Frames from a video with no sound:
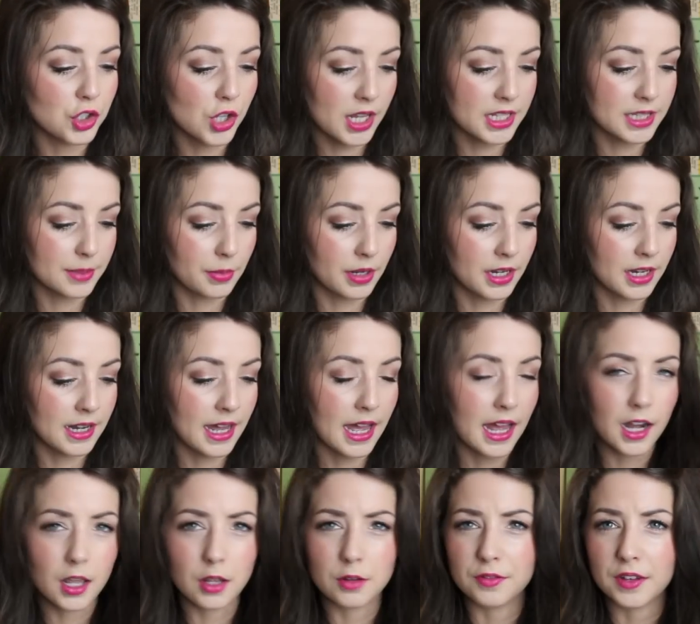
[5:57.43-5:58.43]
jasmine and
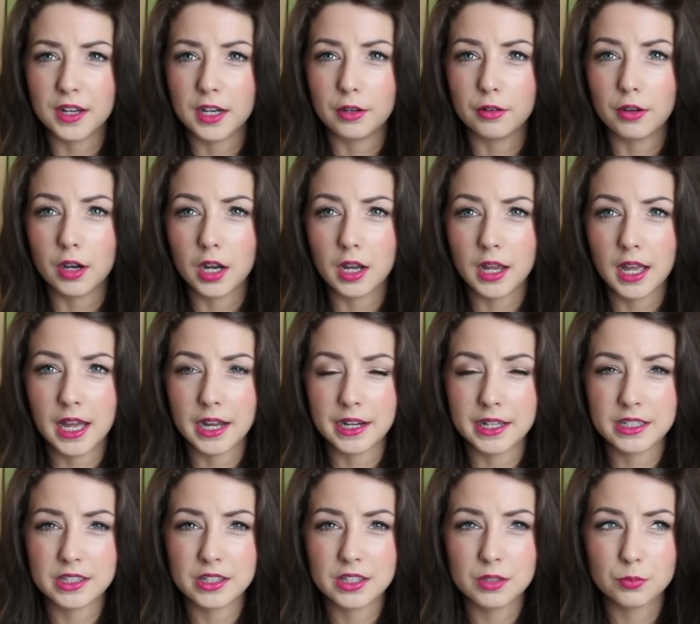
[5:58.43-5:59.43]
aloe vera, and
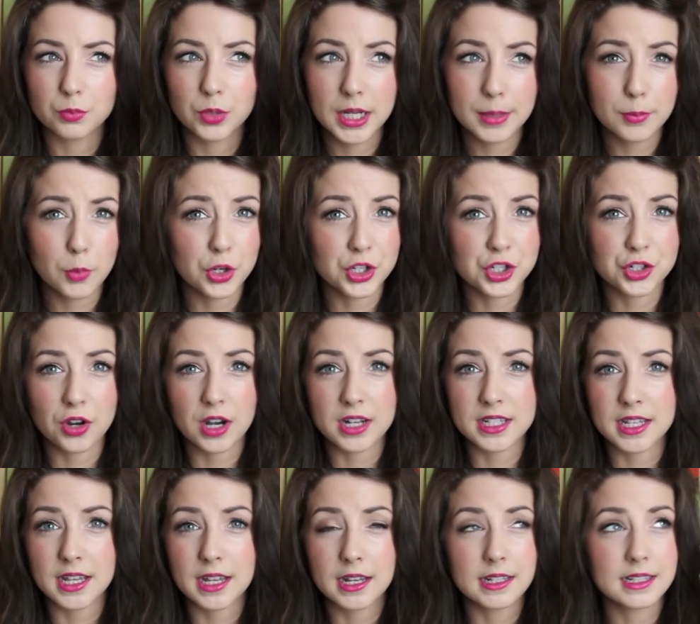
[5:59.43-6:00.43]
it's really
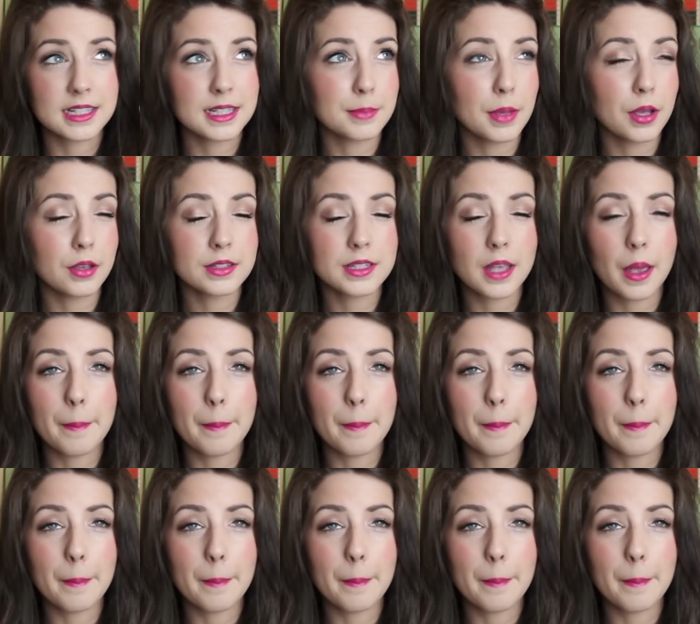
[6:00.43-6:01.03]
moisturising, smells